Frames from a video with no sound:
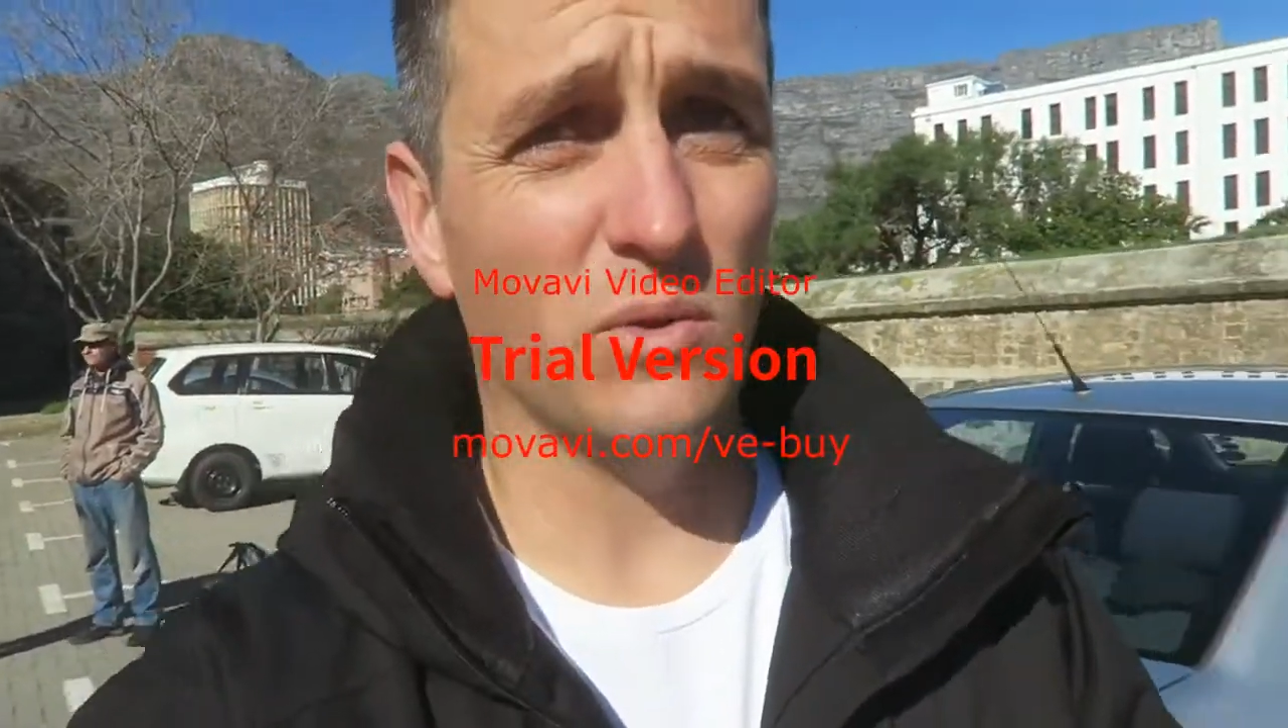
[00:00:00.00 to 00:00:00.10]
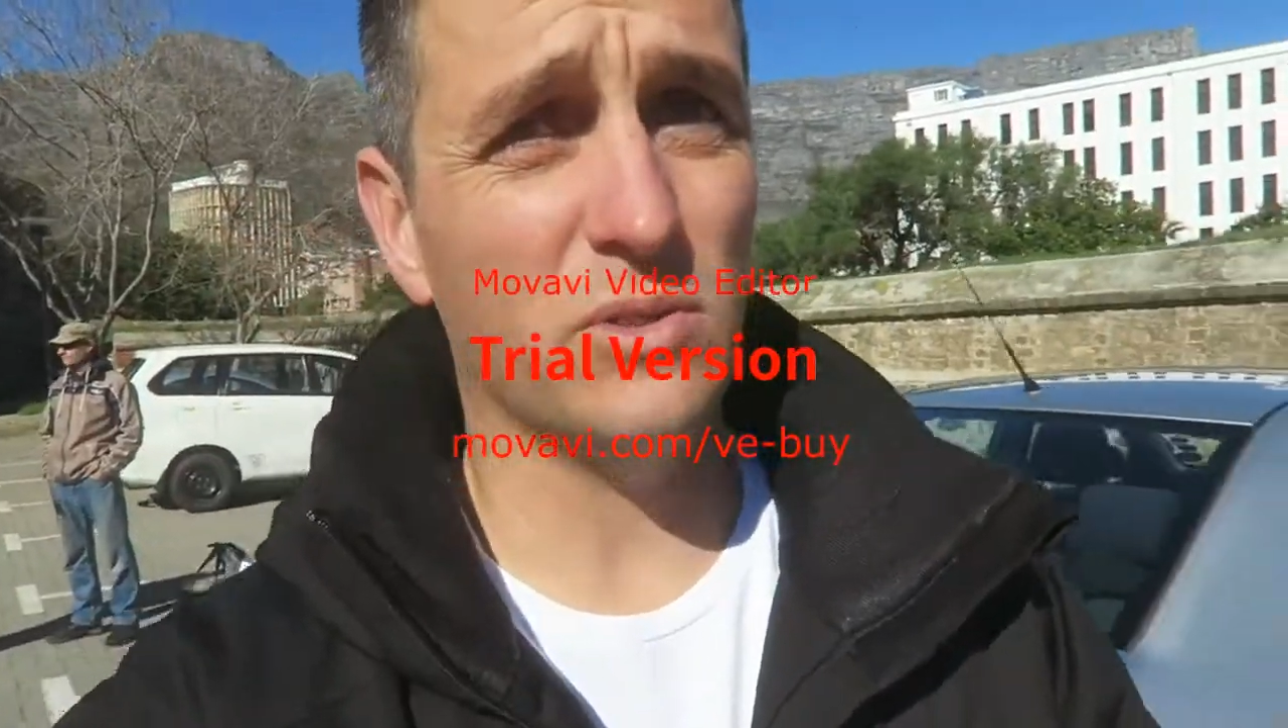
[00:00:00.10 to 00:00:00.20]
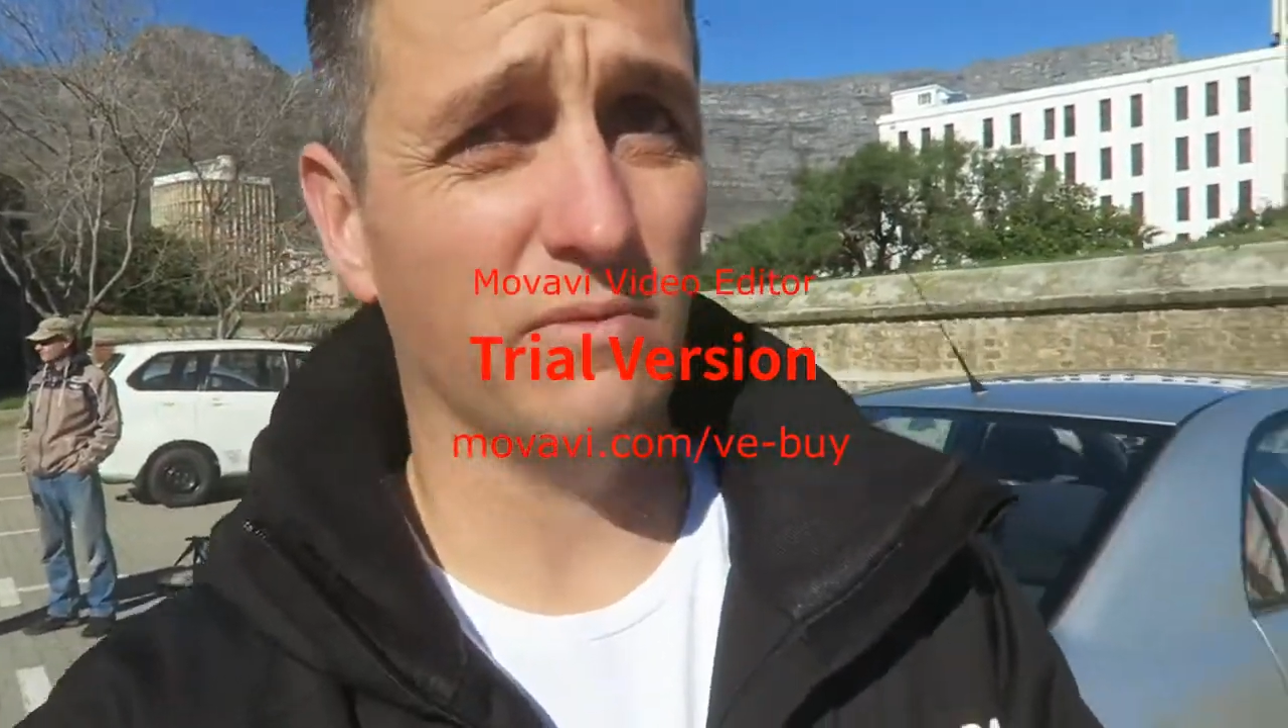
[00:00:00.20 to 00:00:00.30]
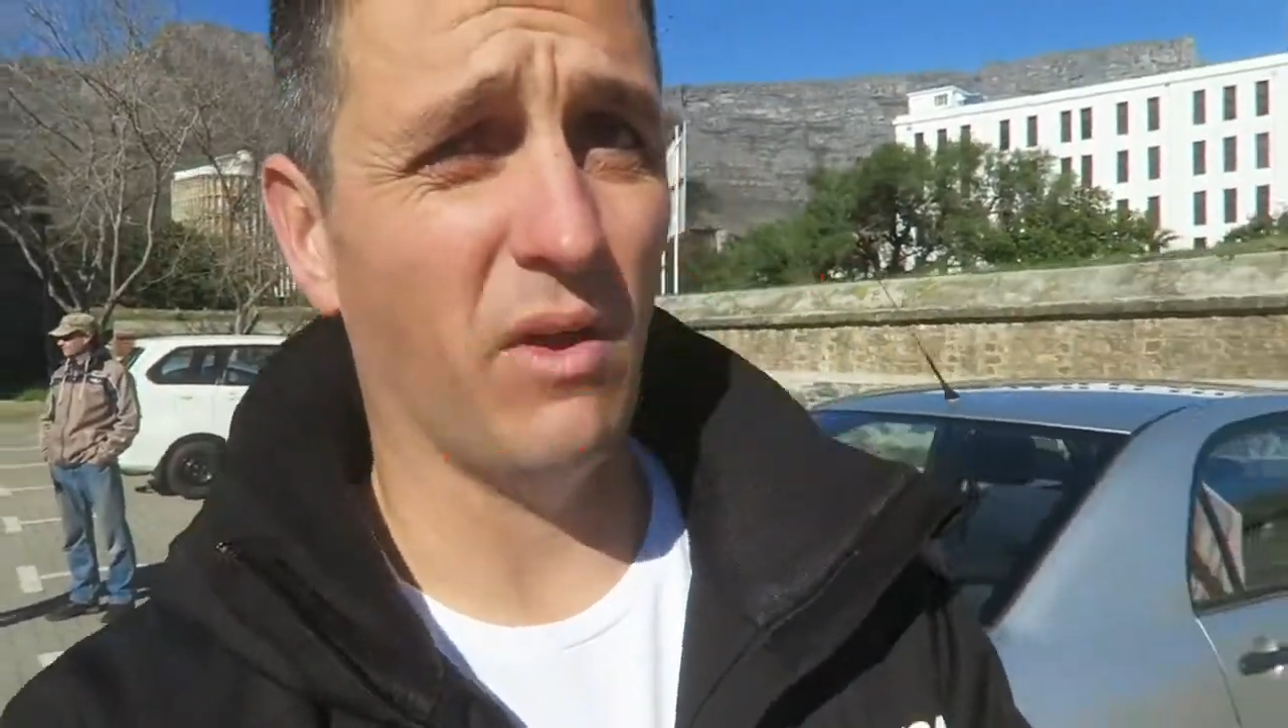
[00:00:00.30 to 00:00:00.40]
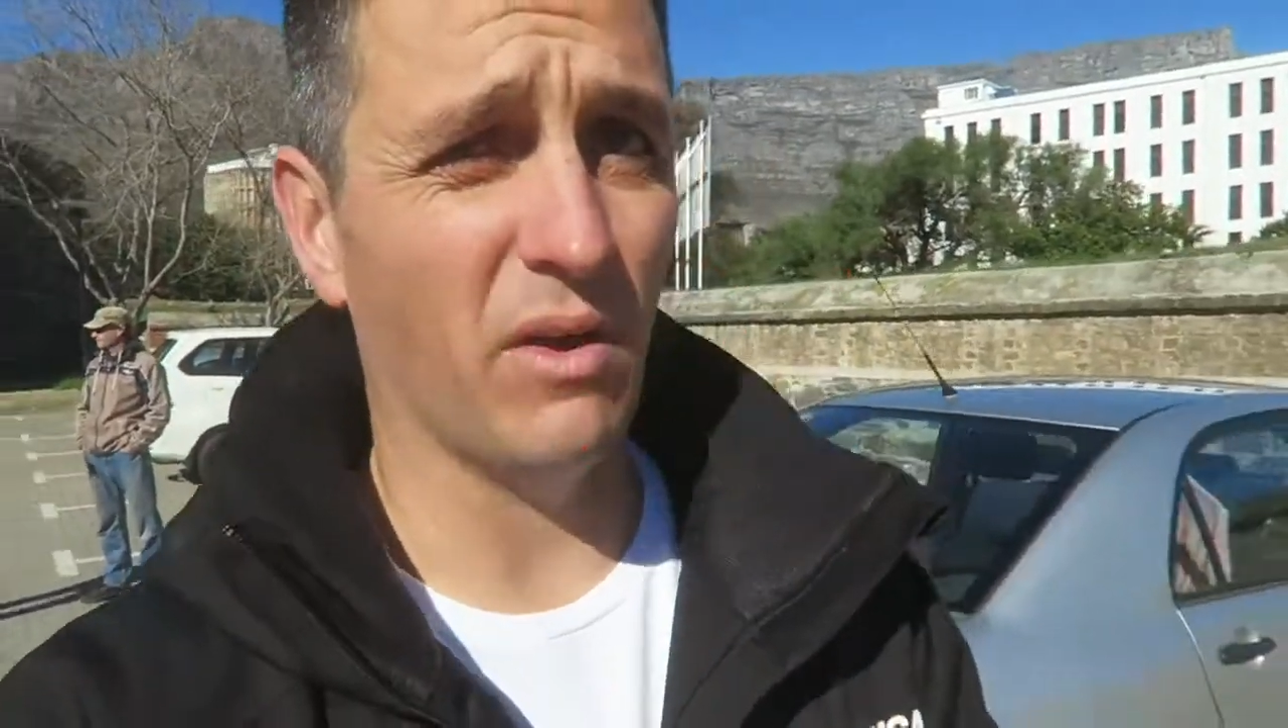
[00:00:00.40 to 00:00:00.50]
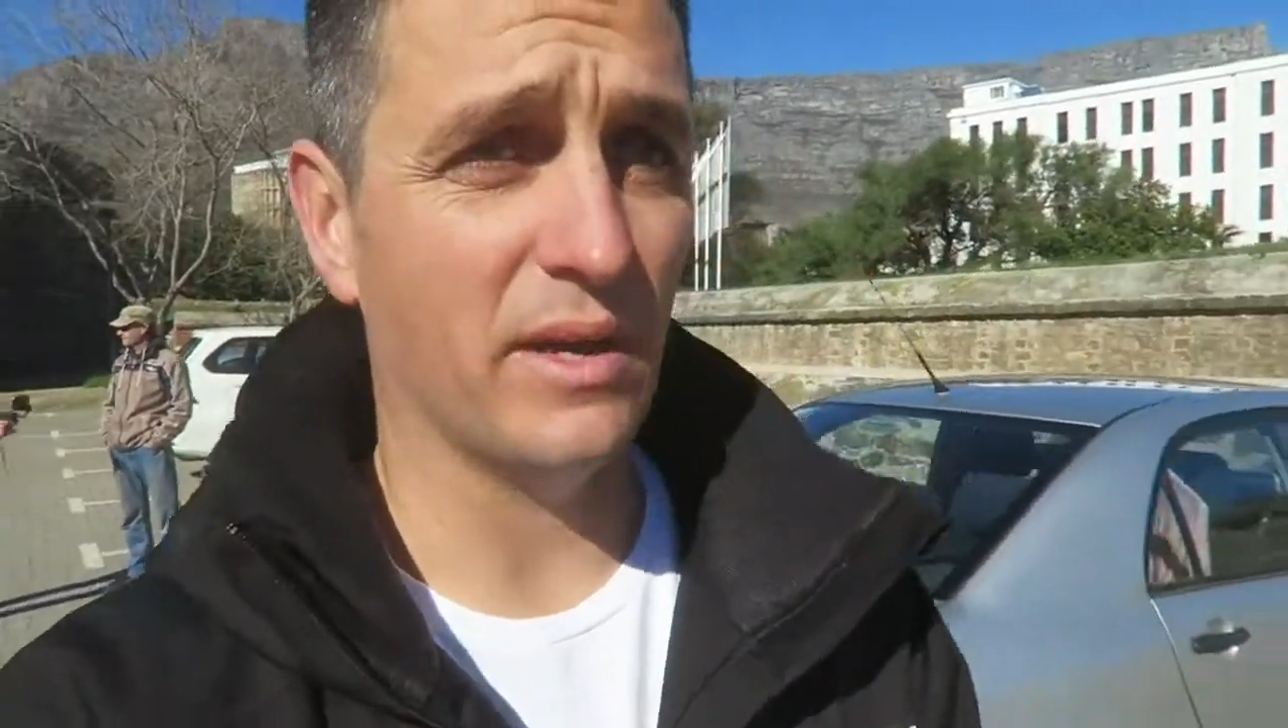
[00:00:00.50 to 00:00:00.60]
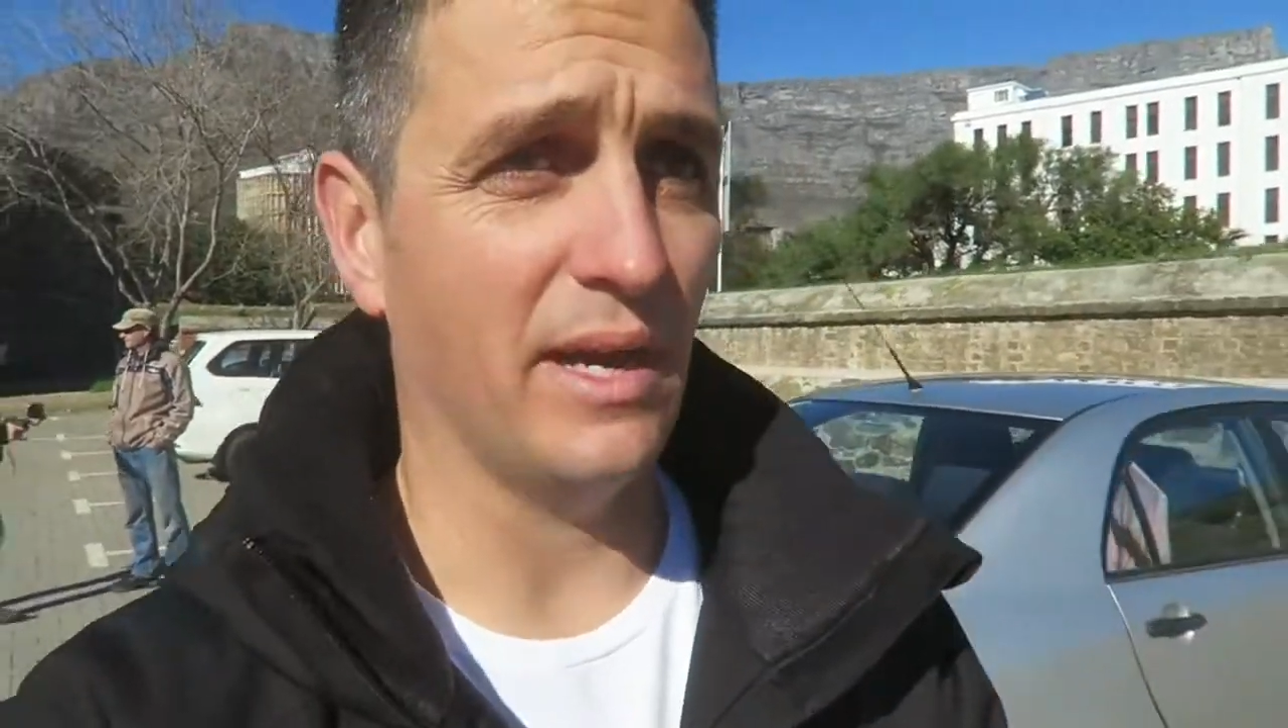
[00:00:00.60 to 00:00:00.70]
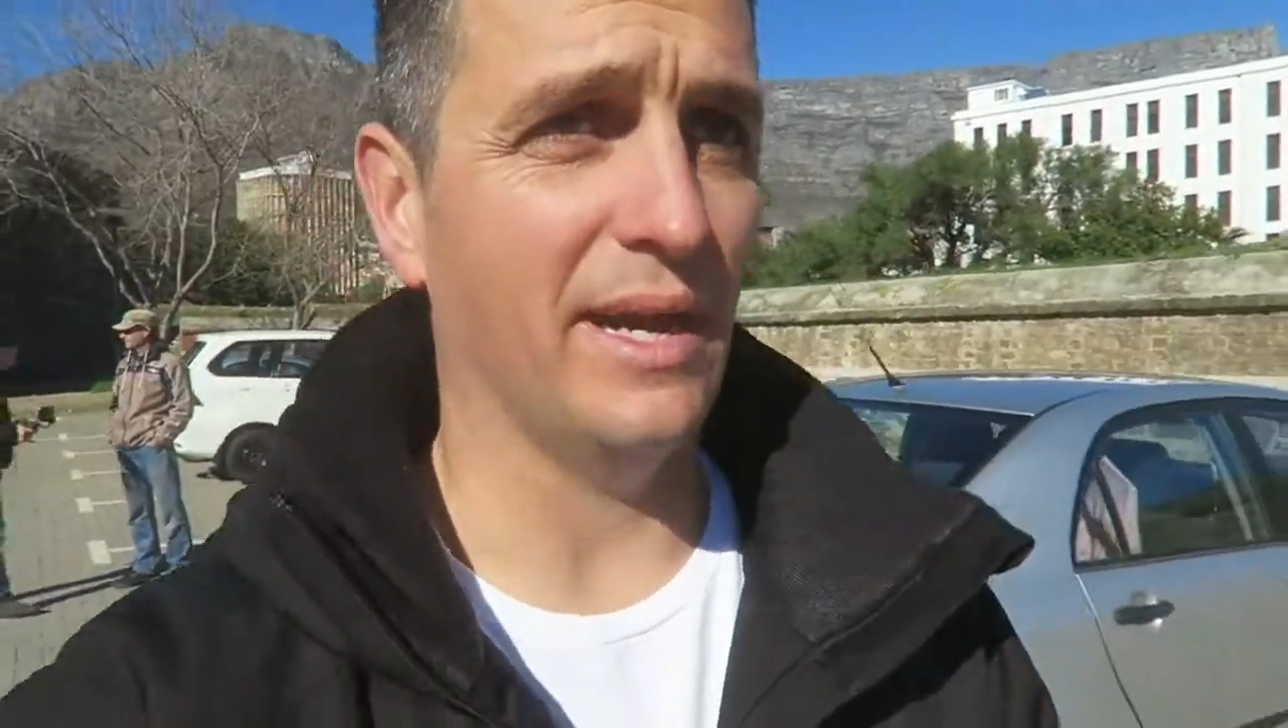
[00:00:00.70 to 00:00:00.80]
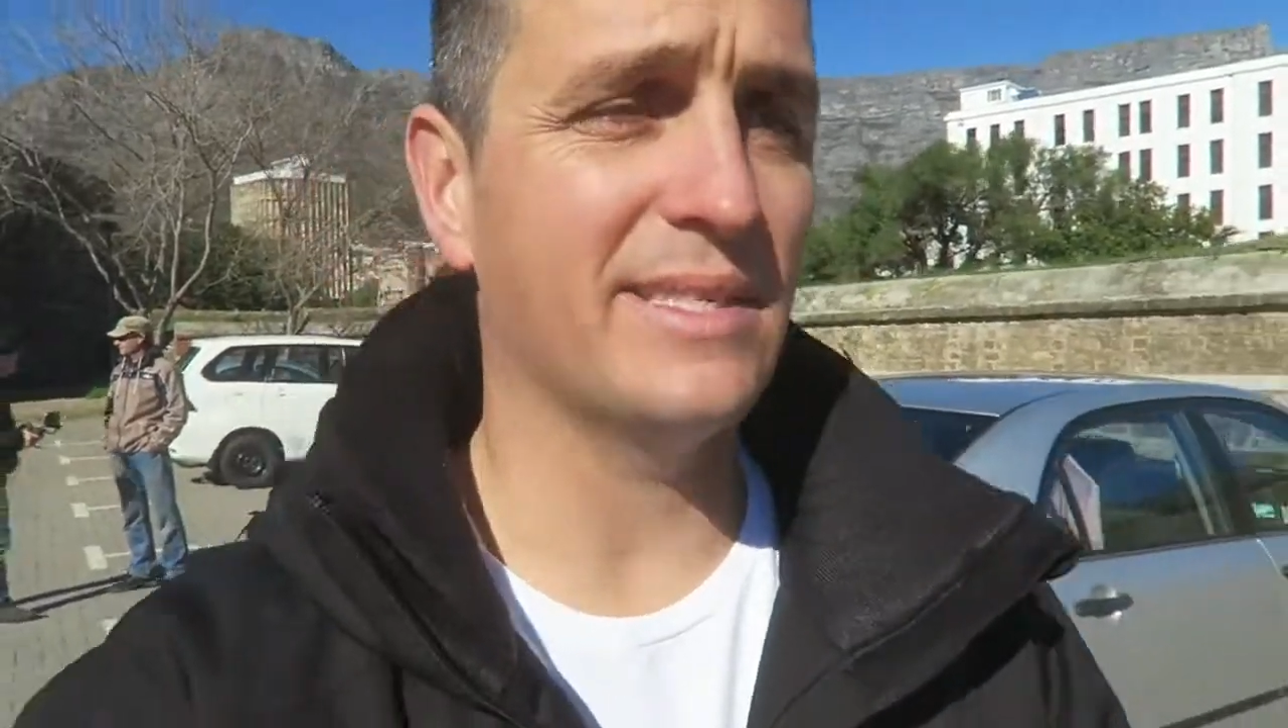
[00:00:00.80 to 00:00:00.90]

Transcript: an awesome vlog.